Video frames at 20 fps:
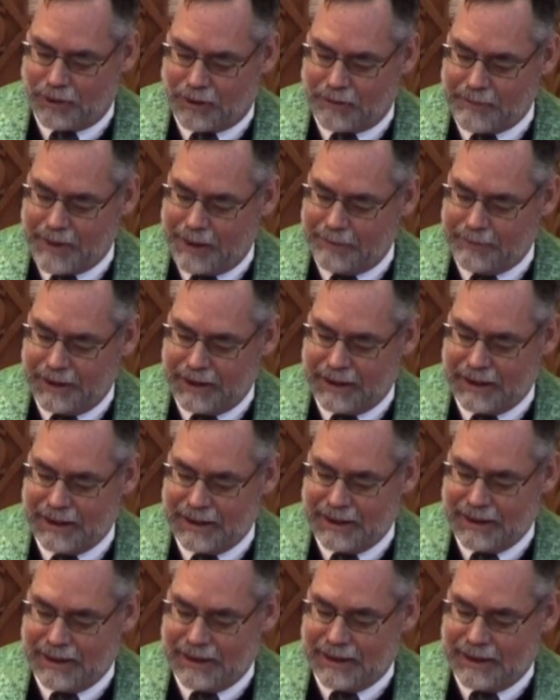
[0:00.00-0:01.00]
or maybe
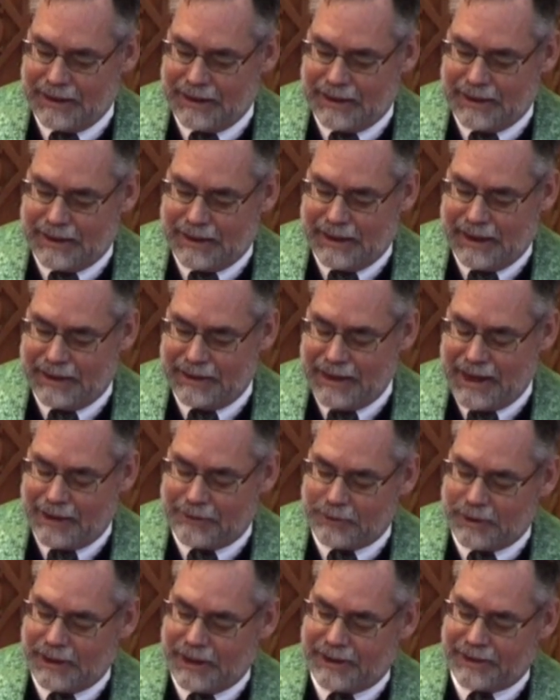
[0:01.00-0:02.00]
had not
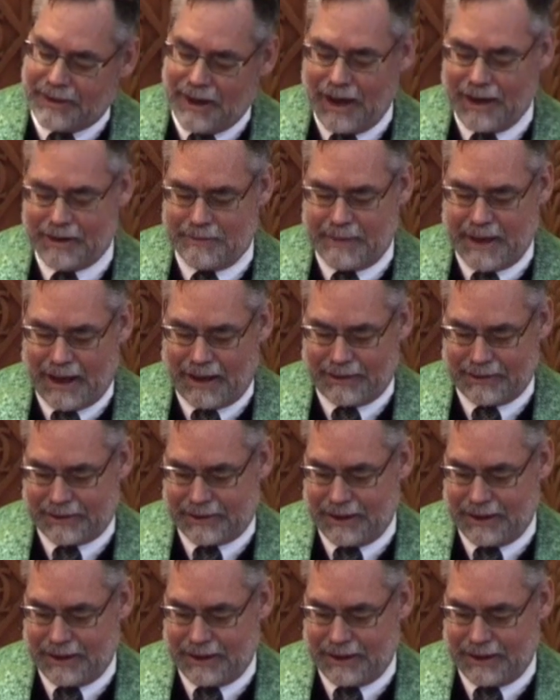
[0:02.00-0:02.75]
really thought about.